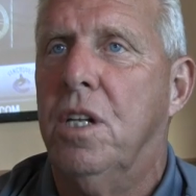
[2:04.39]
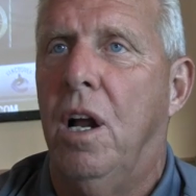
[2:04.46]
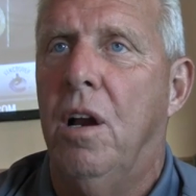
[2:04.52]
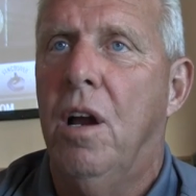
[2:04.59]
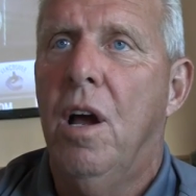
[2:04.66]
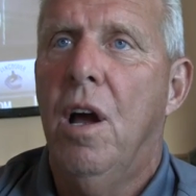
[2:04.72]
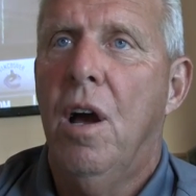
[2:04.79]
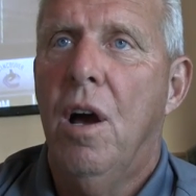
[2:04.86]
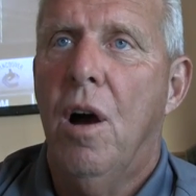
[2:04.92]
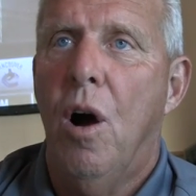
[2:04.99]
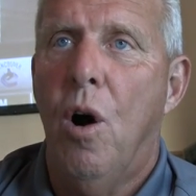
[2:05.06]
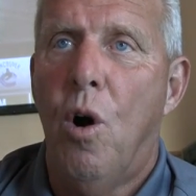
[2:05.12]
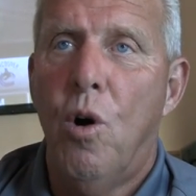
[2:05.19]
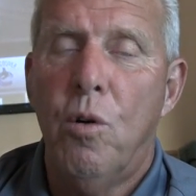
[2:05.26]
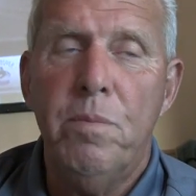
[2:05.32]
there are
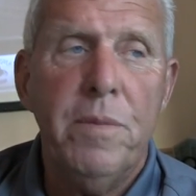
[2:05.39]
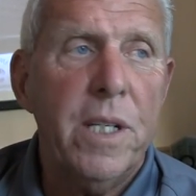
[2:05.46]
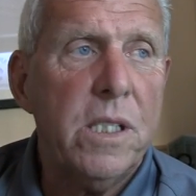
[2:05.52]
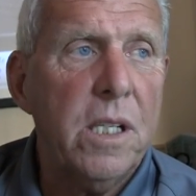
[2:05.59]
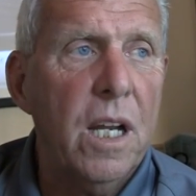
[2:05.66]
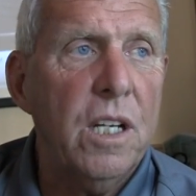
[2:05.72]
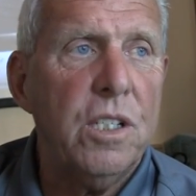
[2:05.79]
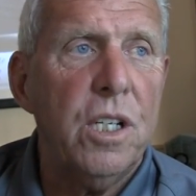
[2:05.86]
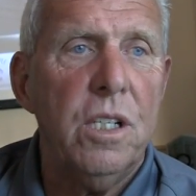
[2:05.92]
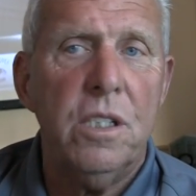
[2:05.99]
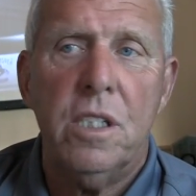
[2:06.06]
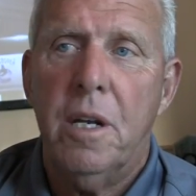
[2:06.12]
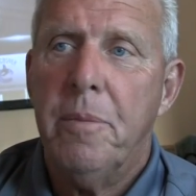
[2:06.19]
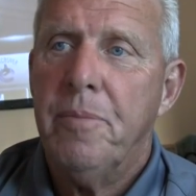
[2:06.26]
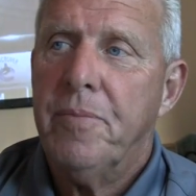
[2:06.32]
home
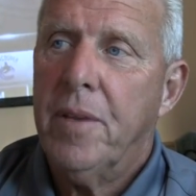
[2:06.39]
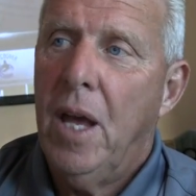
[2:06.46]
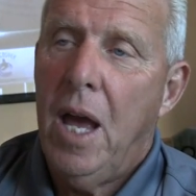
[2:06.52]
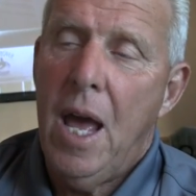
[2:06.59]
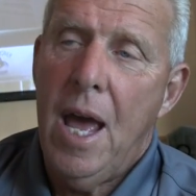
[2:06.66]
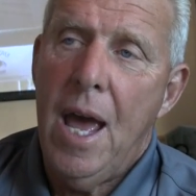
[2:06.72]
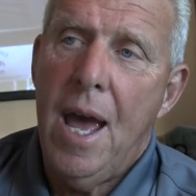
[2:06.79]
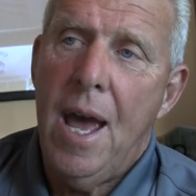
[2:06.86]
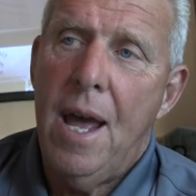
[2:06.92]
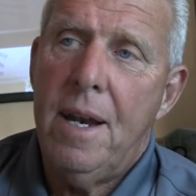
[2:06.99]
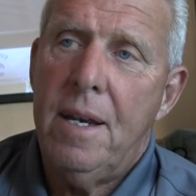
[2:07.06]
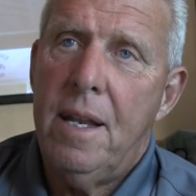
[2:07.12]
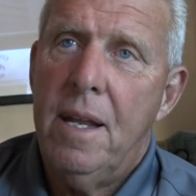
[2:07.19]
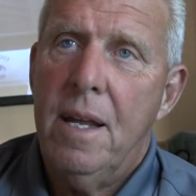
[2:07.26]
decisions, and